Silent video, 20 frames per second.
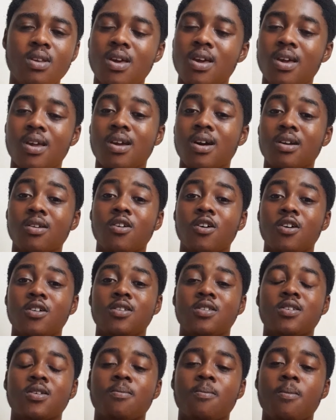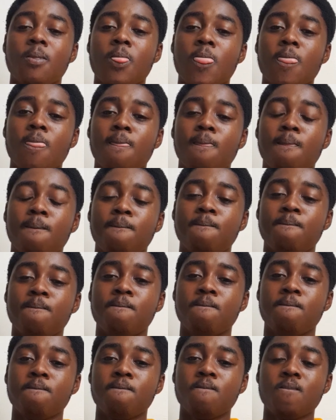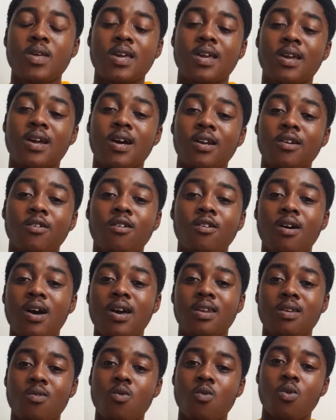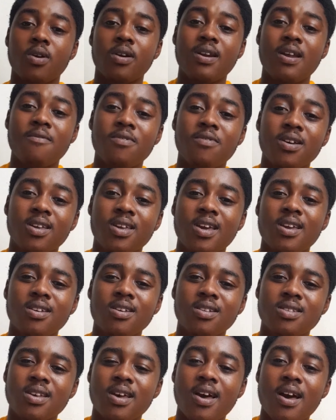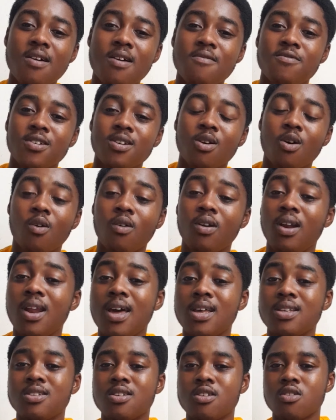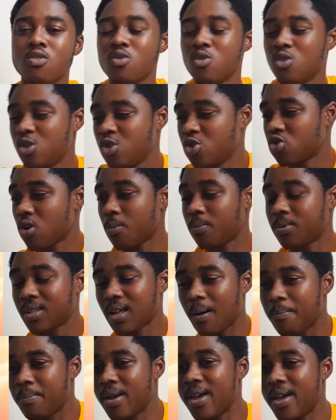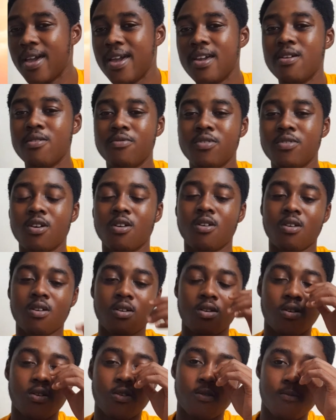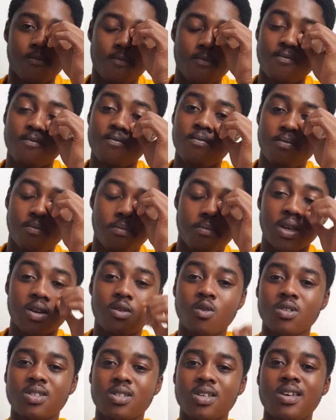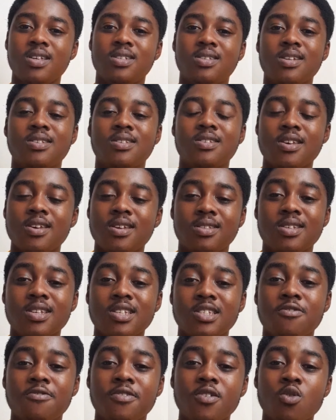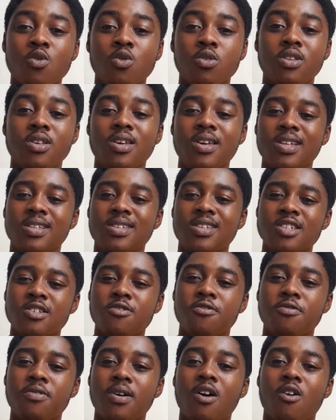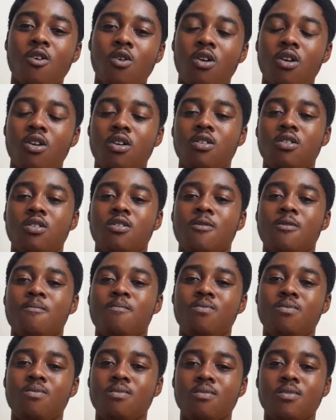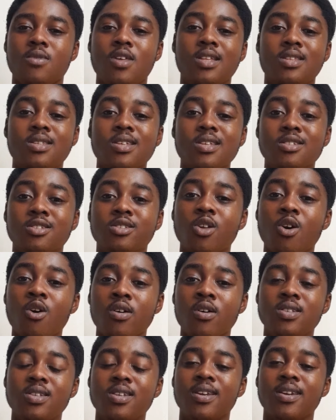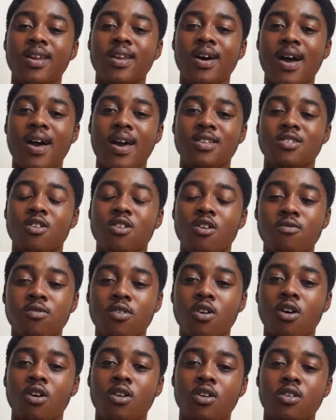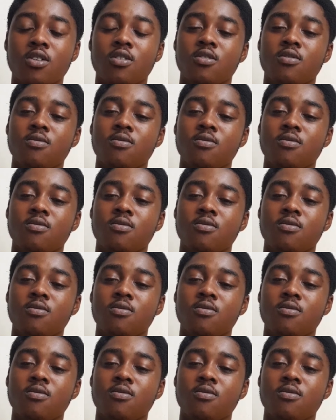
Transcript: It cannot. It cannot, and it will never get you to heaven unless you drop that behavior. Because it is filthy, it is foul, it is dirty in the eyes of God.